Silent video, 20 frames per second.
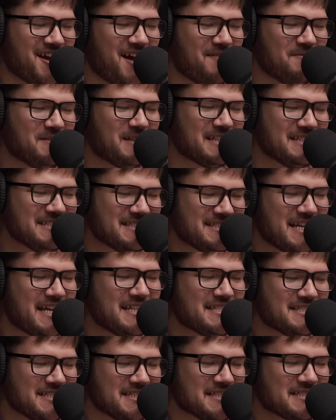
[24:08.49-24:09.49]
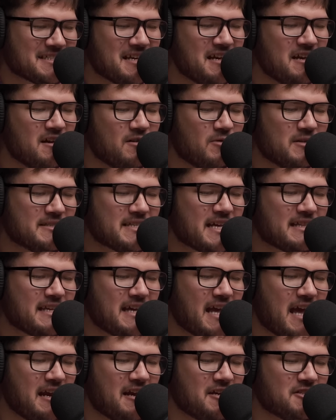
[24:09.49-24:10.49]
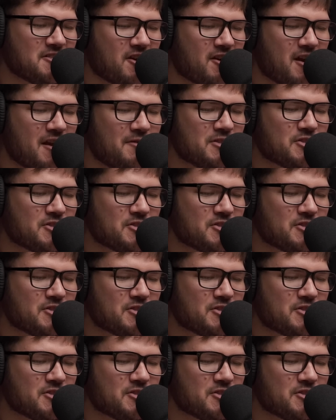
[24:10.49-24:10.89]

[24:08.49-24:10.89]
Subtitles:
common consensus was that the NHRA